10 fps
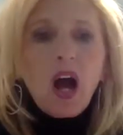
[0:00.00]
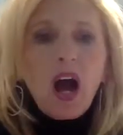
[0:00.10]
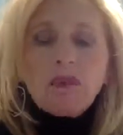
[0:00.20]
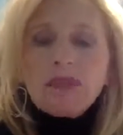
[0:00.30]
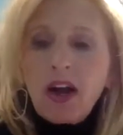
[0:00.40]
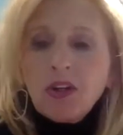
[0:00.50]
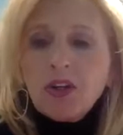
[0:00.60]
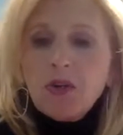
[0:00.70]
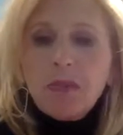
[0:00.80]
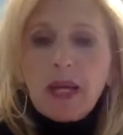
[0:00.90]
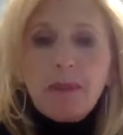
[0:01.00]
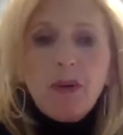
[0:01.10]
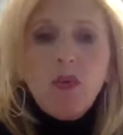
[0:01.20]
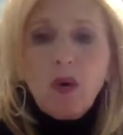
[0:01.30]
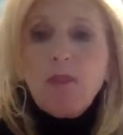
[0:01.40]
I'm telling you,
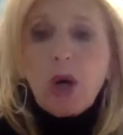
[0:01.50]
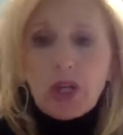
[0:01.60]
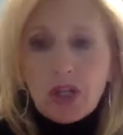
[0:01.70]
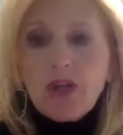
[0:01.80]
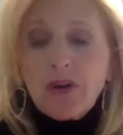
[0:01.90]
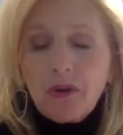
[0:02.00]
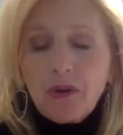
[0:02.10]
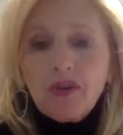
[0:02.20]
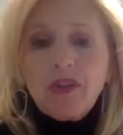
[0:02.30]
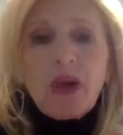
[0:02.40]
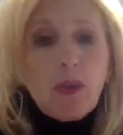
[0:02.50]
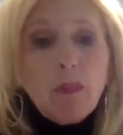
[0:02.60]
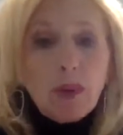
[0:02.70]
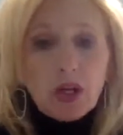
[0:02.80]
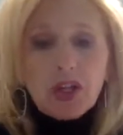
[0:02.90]
people will book you. They will
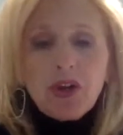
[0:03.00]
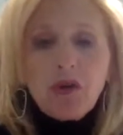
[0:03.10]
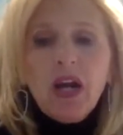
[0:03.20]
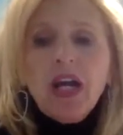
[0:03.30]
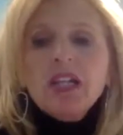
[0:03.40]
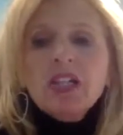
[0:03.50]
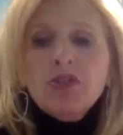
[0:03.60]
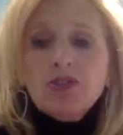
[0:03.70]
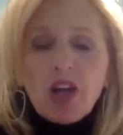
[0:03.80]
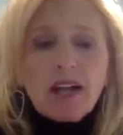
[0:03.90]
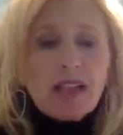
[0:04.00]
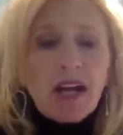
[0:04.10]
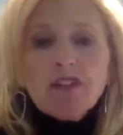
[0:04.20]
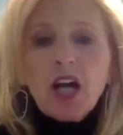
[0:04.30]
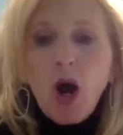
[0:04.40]
book you. You just
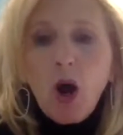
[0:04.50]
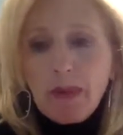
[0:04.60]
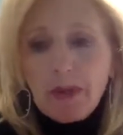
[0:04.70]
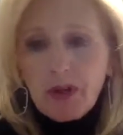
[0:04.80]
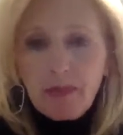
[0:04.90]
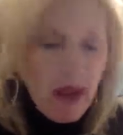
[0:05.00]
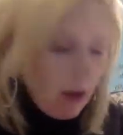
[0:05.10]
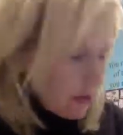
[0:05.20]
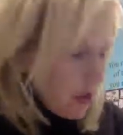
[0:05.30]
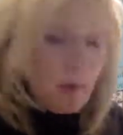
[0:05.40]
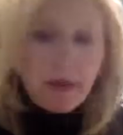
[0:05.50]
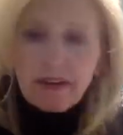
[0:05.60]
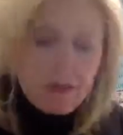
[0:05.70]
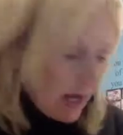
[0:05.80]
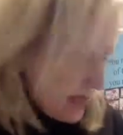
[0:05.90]
have to open your mouth. Don't be
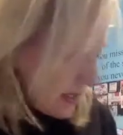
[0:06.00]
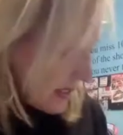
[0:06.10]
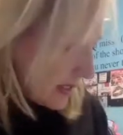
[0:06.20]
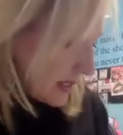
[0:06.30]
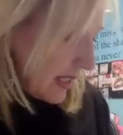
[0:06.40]
afraid of this.